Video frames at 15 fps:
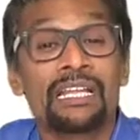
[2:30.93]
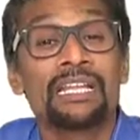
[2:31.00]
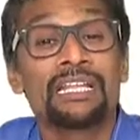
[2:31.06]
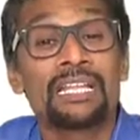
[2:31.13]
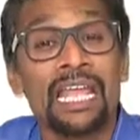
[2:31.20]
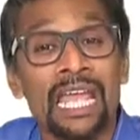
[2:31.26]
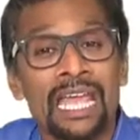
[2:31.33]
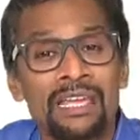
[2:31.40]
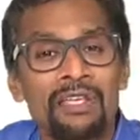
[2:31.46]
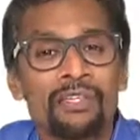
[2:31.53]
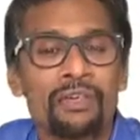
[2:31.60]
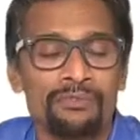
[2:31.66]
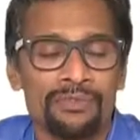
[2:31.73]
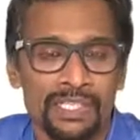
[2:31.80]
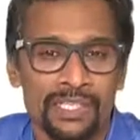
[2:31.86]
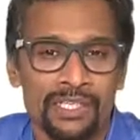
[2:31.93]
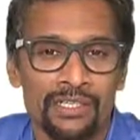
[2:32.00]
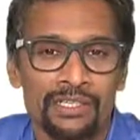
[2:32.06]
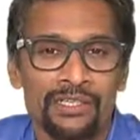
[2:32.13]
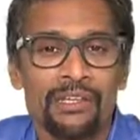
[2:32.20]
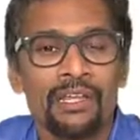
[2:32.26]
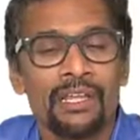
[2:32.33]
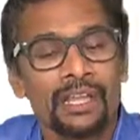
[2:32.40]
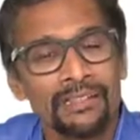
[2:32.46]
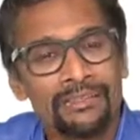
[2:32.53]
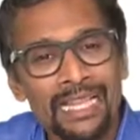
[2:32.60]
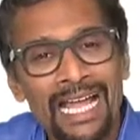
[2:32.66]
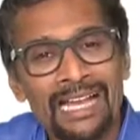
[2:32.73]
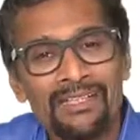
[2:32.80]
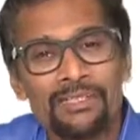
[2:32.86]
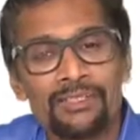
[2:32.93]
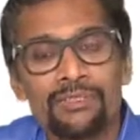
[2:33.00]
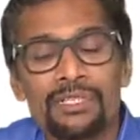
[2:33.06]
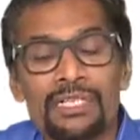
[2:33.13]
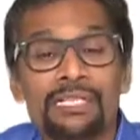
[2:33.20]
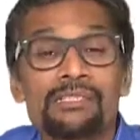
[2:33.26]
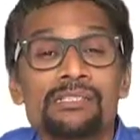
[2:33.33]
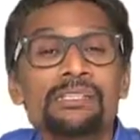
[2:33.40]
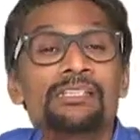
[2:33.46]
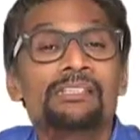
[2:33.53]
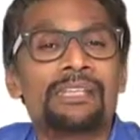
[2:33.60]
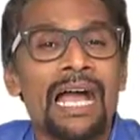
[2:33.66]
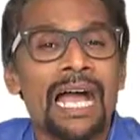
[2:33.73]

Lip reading: At the end of the year, that interest is